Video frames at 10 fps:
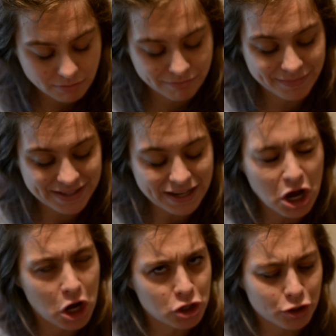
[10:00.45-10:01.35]

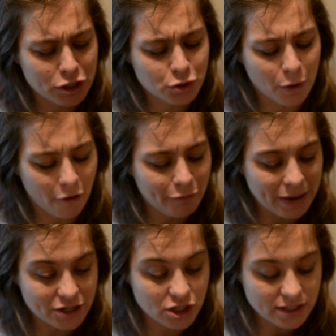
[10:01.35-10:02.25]
112
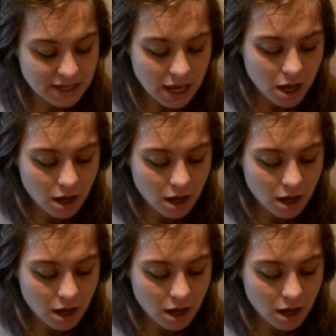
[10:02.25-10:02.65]
pages.